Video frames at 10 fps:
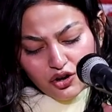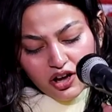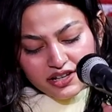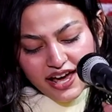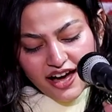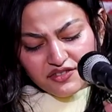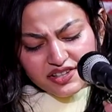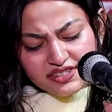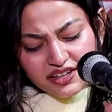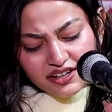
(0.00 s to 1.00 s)
not
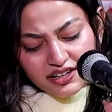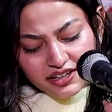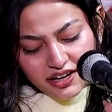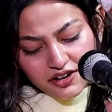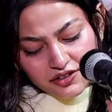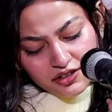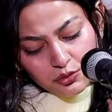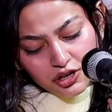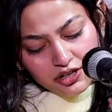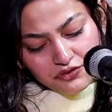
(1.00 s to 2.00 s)
have a single care in
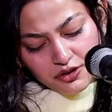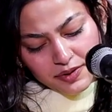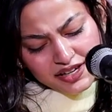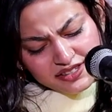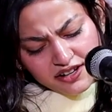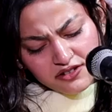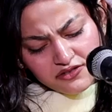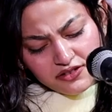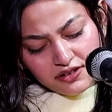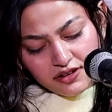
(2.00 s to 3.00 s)
the world for
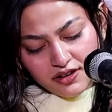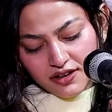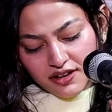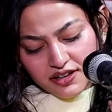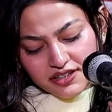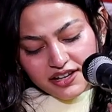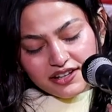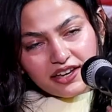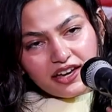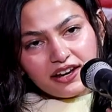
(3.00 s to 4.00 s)
myself?
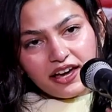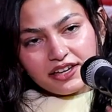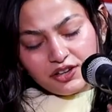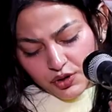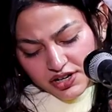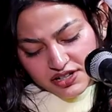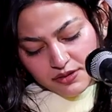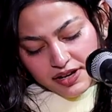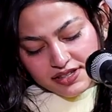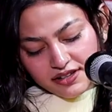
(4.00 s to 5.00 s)
Yet again, I
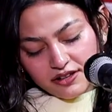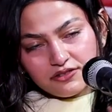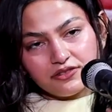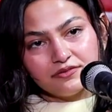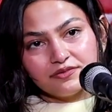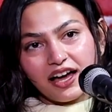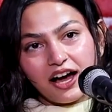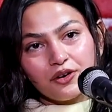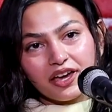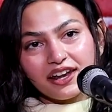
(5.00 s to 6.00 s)
question myself.
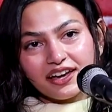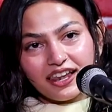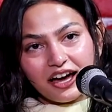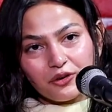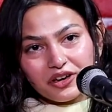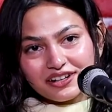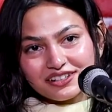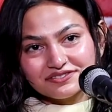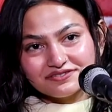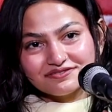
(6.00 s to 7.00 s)
How can I allow
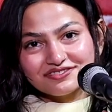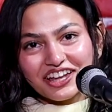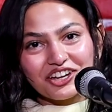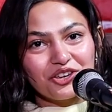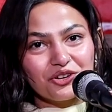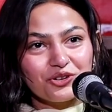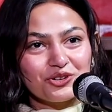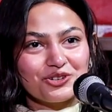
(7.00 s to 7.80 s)
it? Thank you.